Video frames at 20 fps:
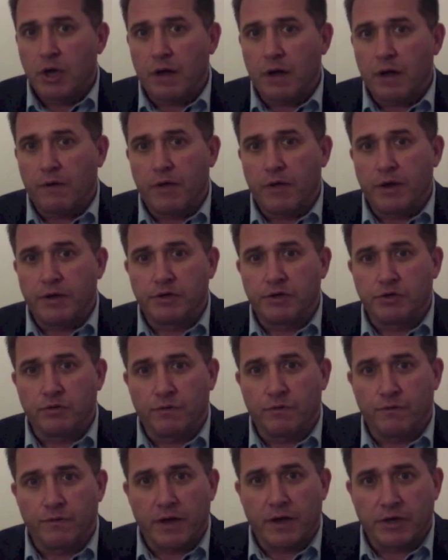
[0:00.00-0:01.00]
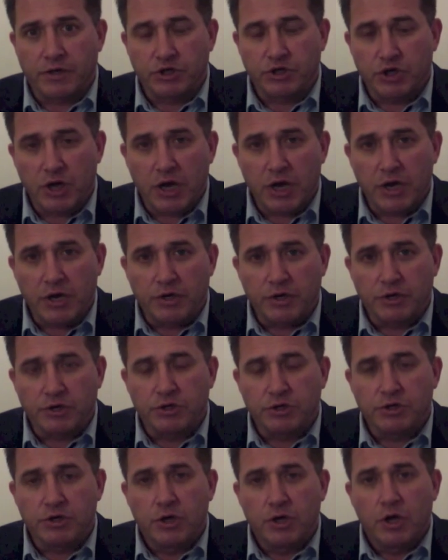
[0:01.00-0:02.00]
and then to effect
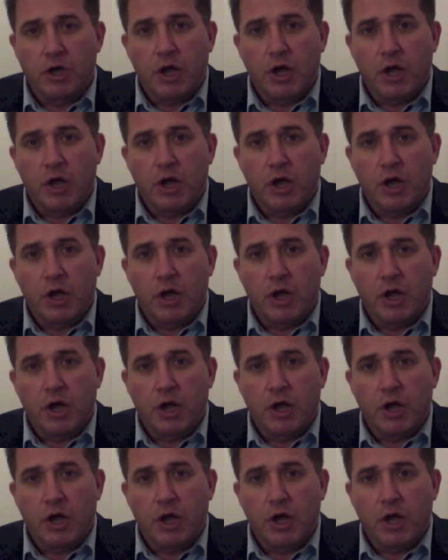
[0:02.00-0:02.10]
change.